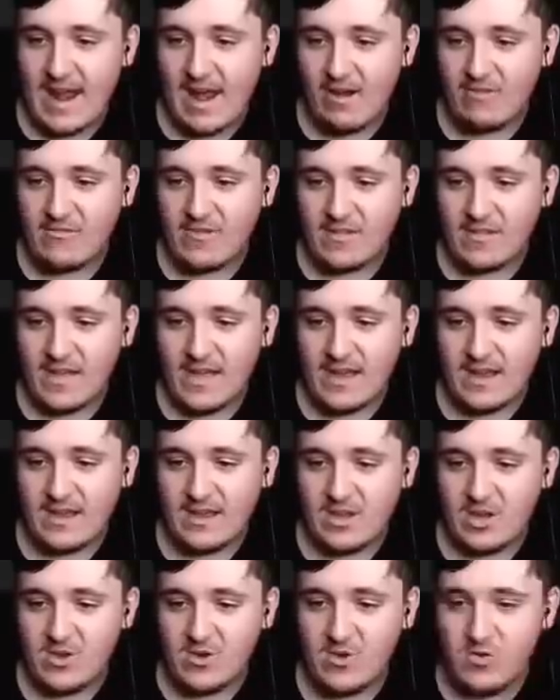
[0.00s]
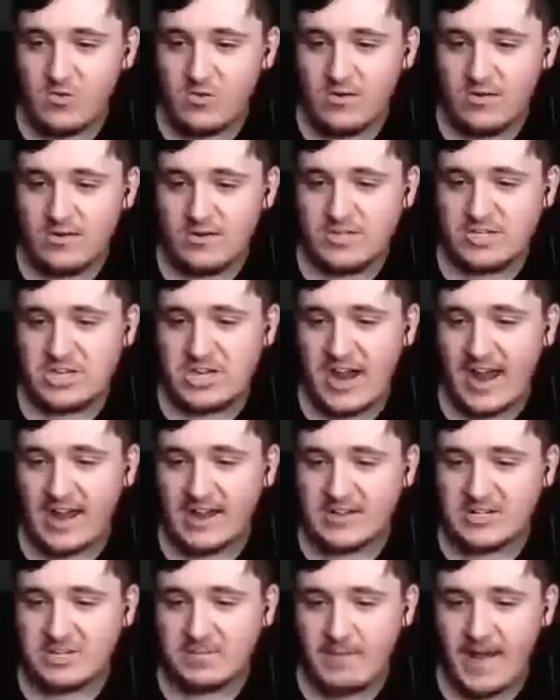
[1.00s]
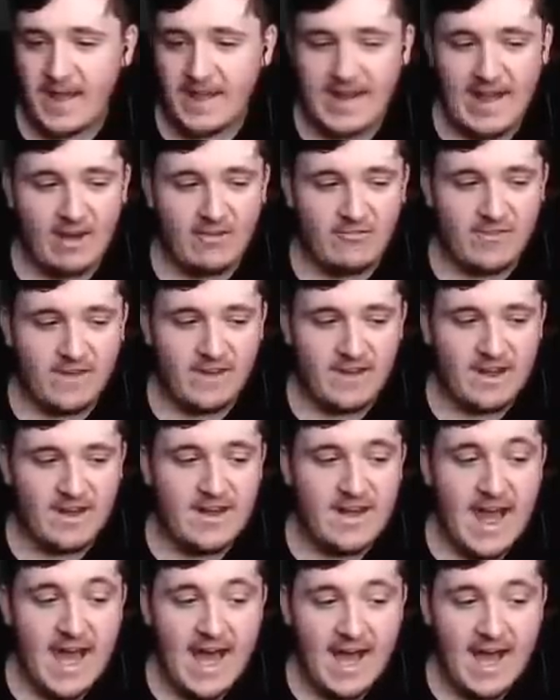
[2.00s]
maid outfit. Like, you change maid outfit